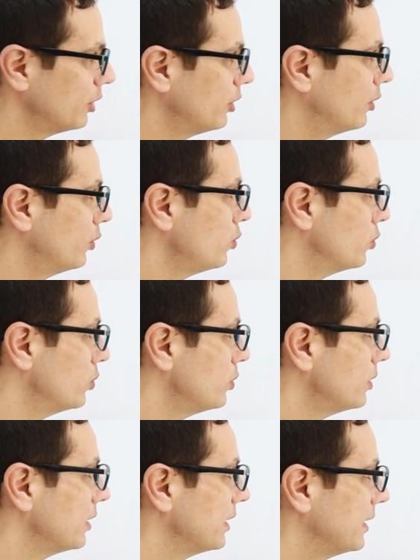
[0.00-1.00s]

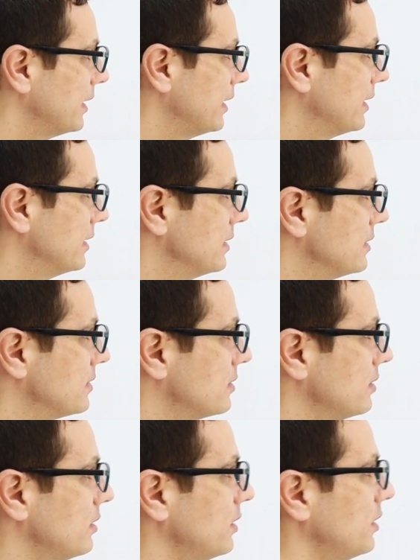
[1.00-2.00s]
Who
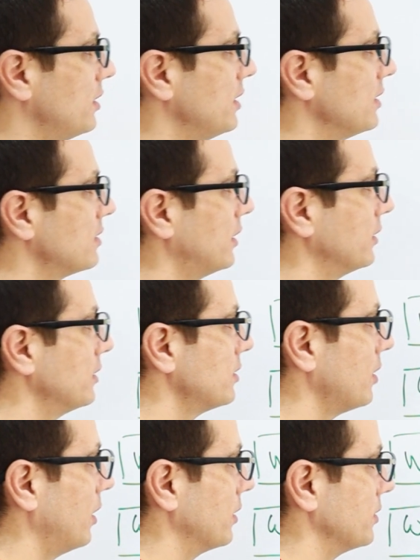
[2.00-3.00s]
is the
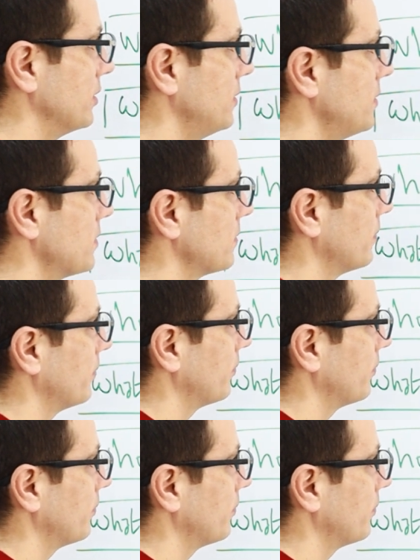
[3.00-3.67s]
target audience,